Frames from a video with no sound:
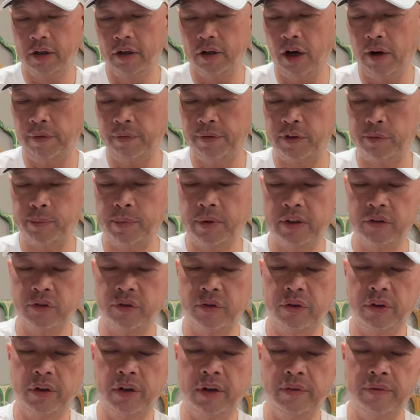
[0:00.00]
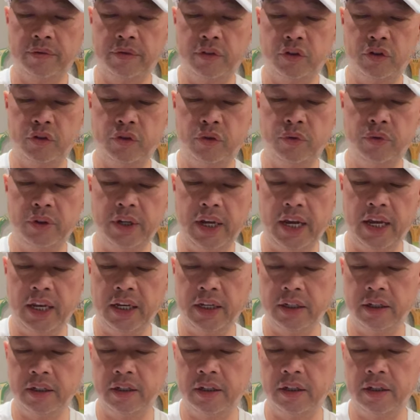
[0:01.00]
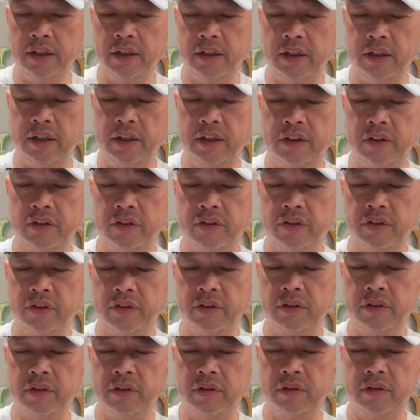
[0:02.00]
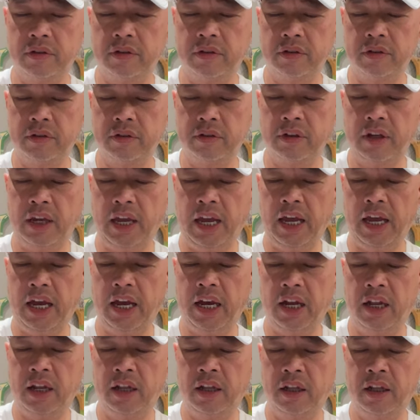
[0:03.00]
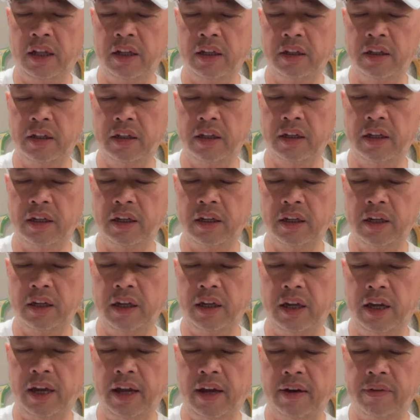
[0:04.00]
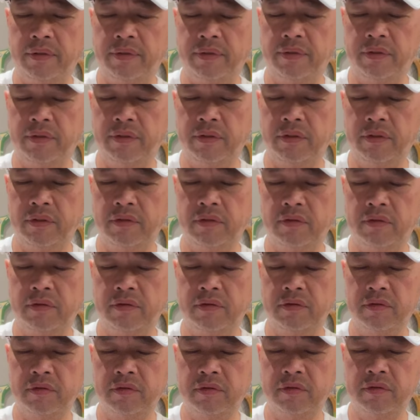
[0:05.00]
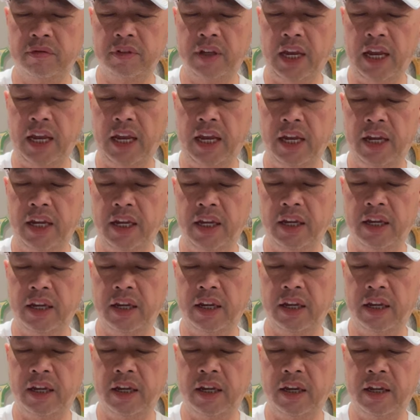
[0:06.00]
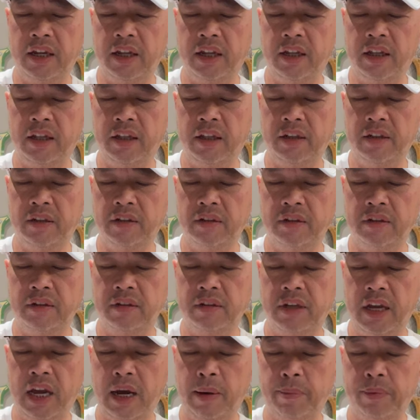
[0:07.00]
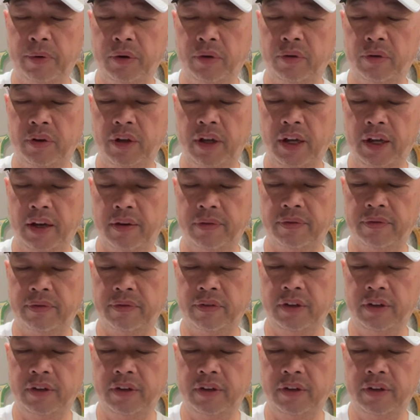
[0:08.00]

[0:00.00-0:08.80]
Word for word: Coffee sponsor of today is Al F. A L capital F.